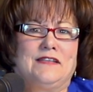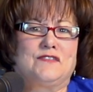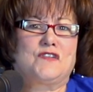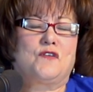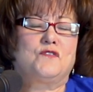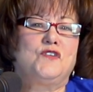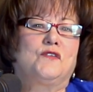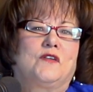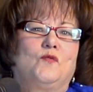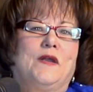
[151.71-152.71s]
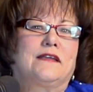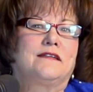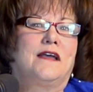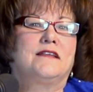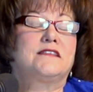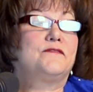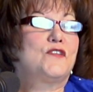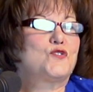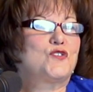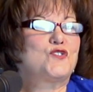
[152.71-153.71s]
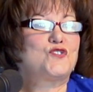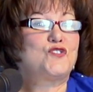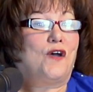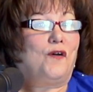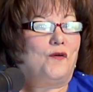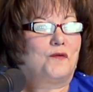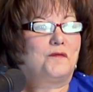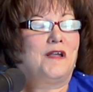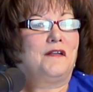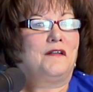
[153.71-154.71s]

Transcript: So you can recognize if there's a stone